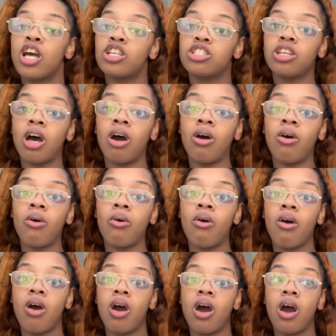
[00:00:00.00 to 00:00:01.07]
So
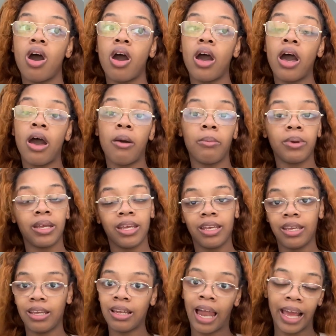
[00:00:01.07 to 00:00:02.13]

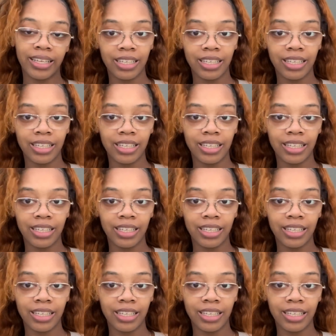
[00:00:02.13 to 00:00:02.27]
like